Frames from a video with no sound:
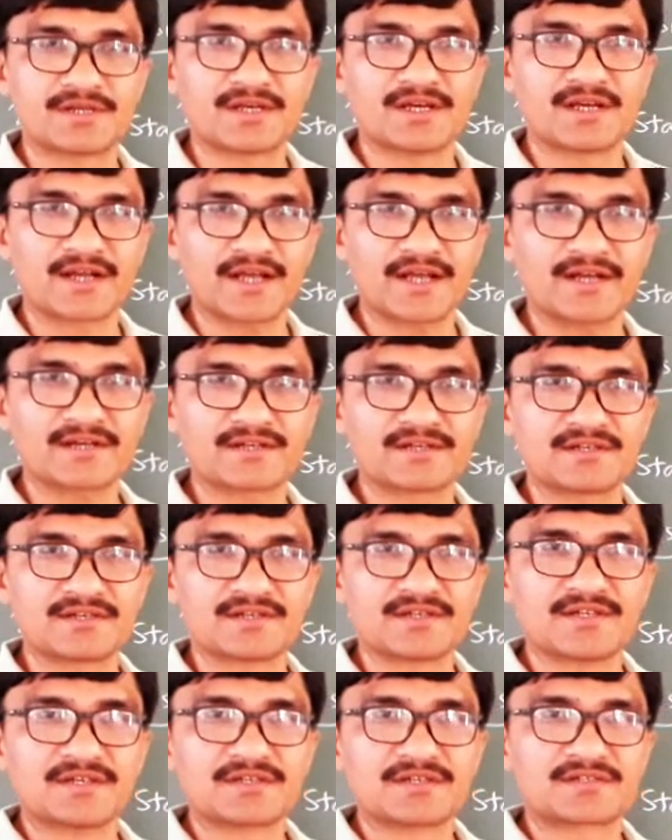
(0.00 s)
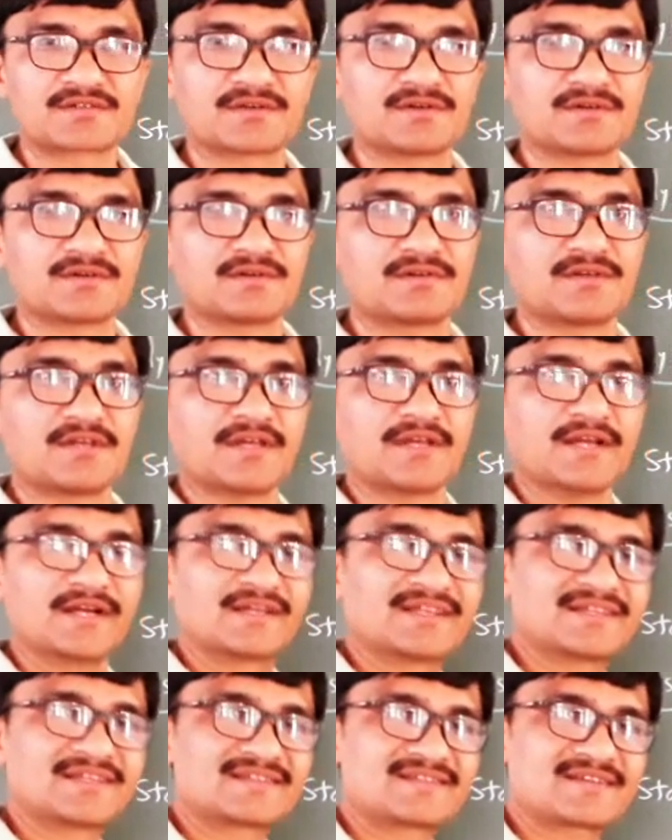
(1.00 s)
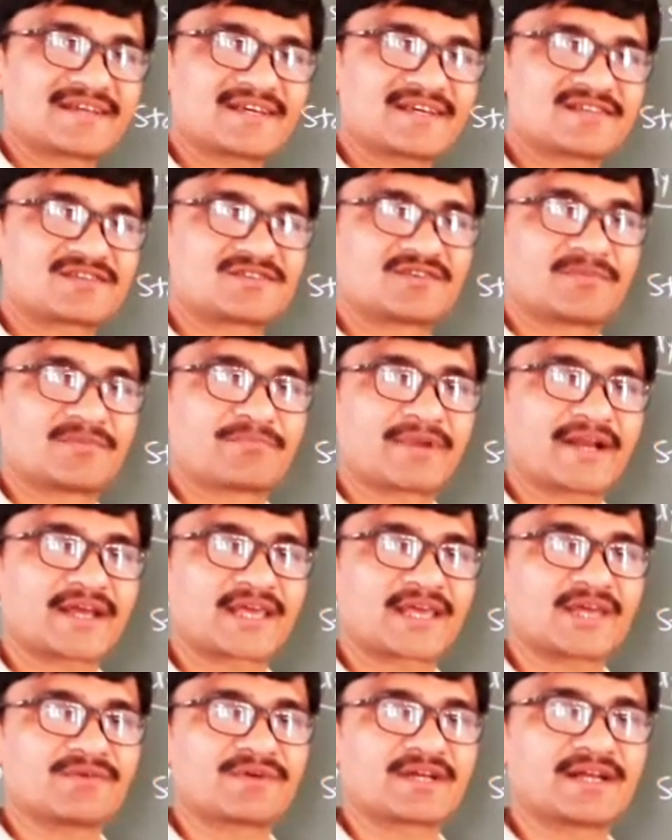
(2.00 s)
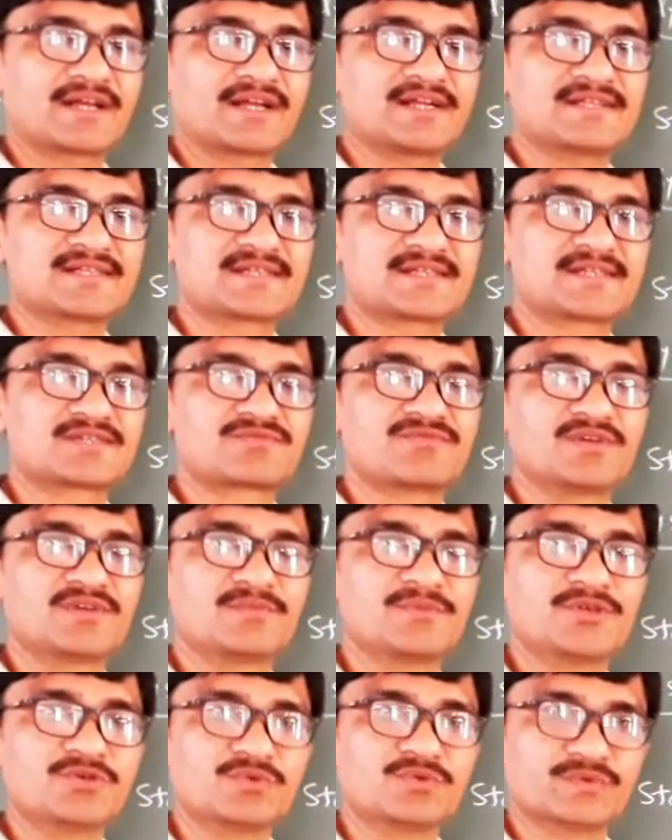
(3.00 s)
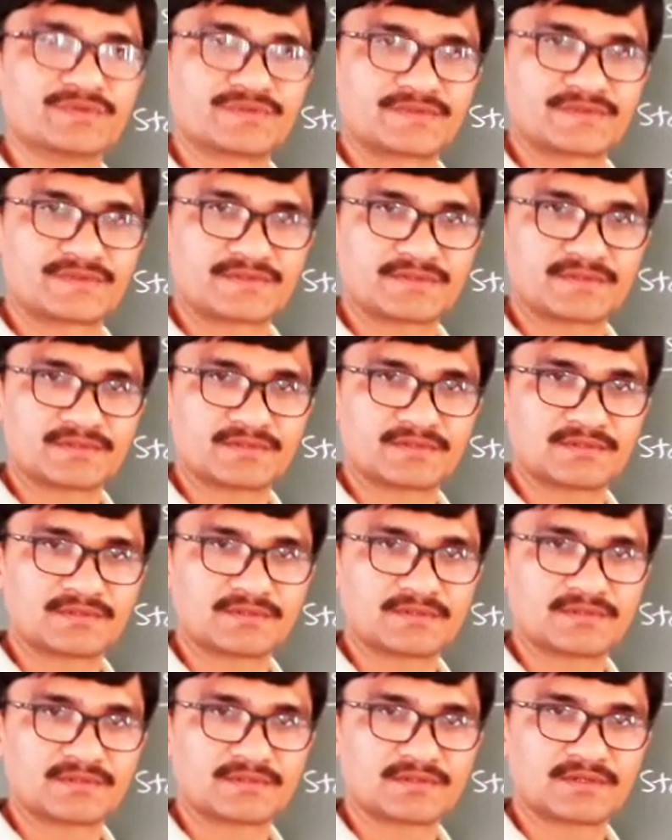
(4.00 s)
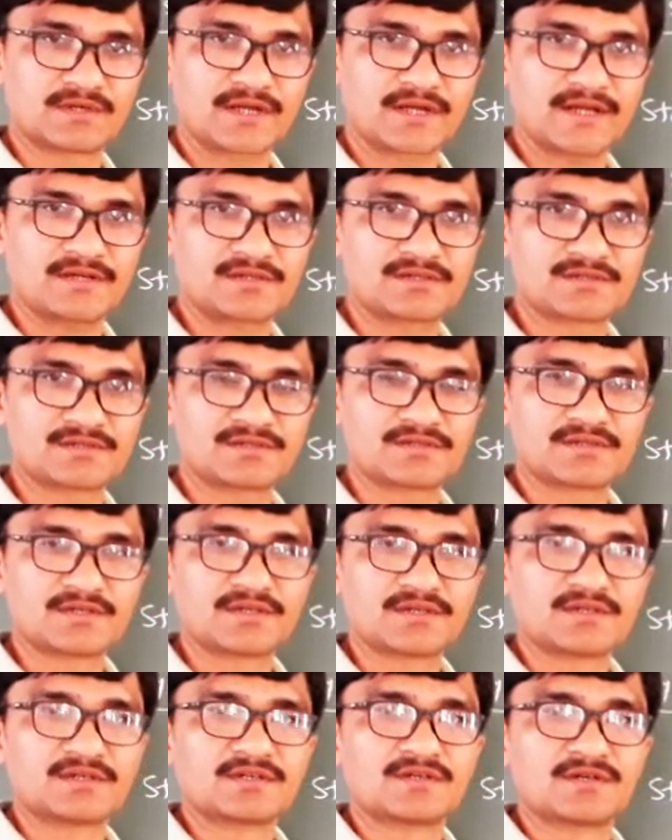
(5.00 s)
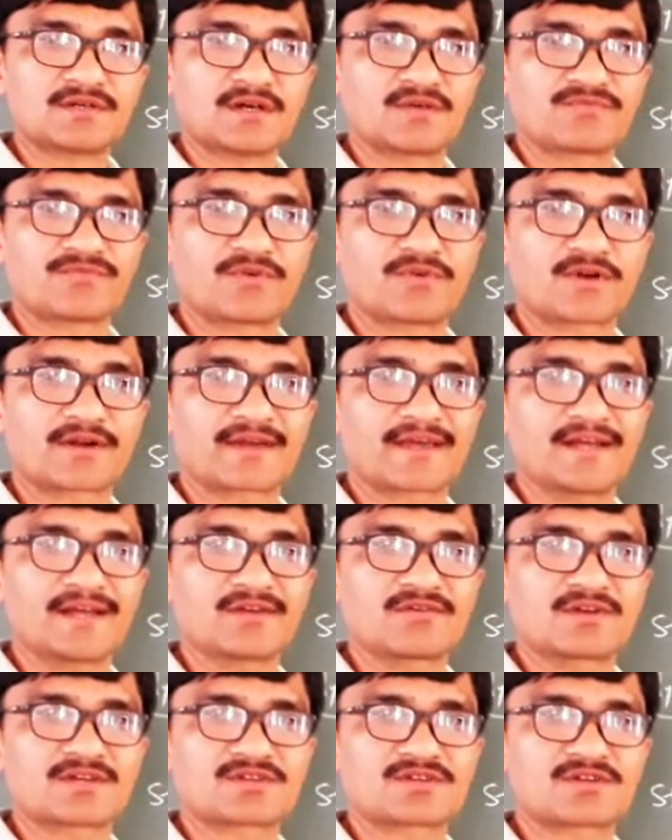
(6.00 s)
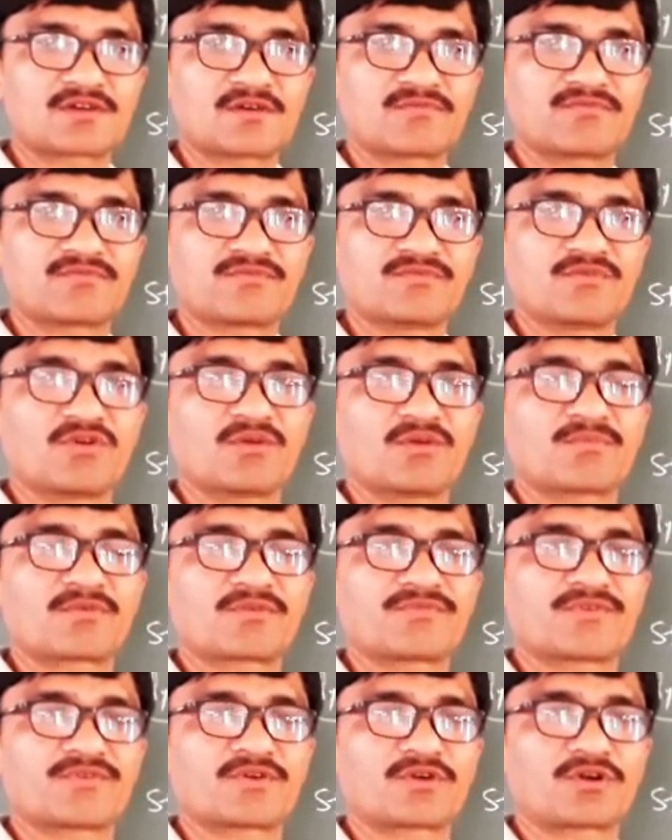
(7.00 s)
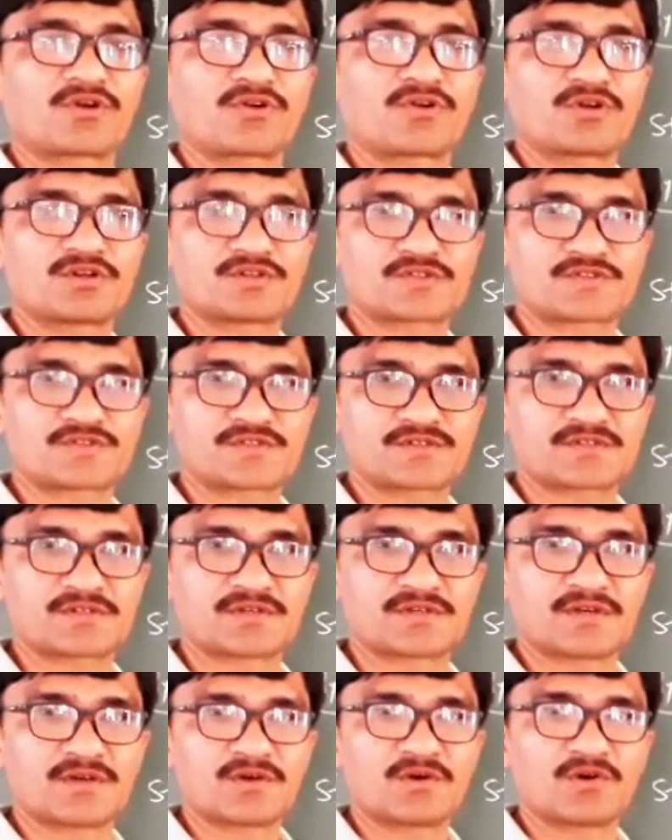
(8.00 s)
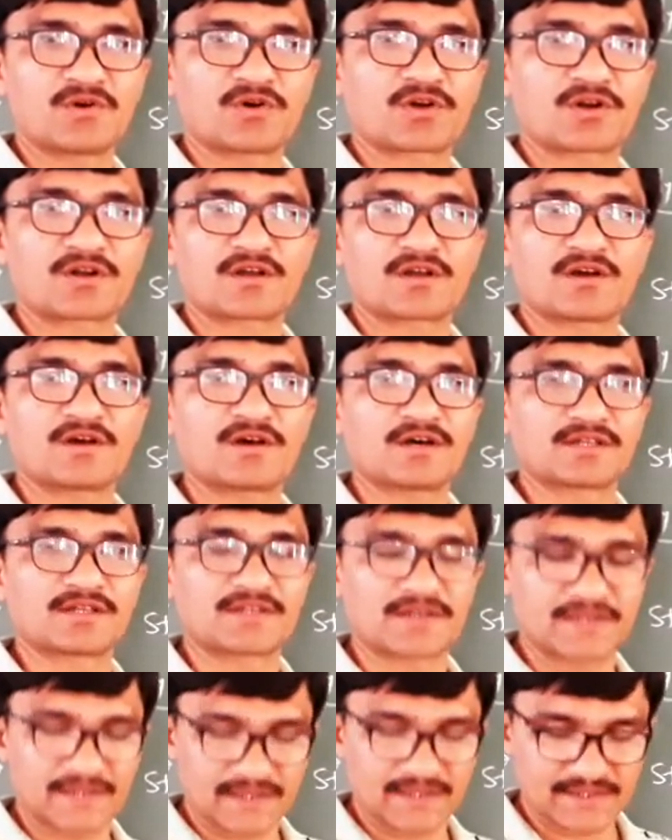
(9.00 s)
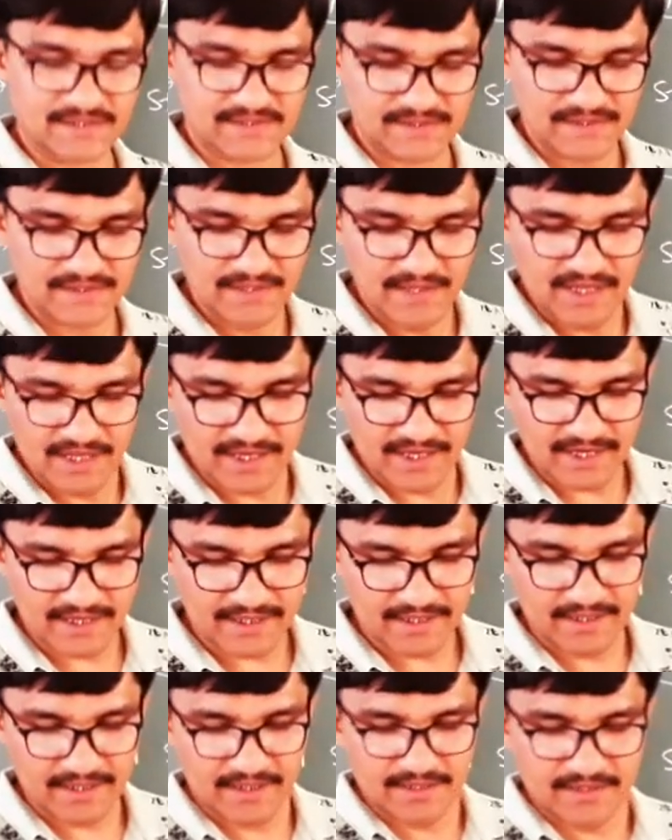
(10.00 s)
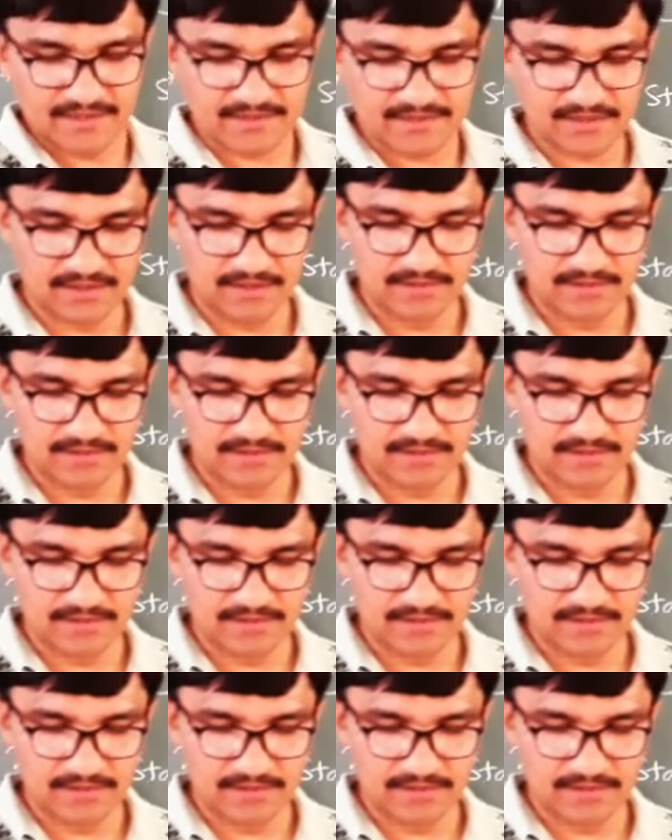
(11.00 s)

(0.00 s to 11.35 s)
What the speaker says: right? So at this stage the break-even analysis will be used, right, for calculation of no profit or no loss or other things, right? So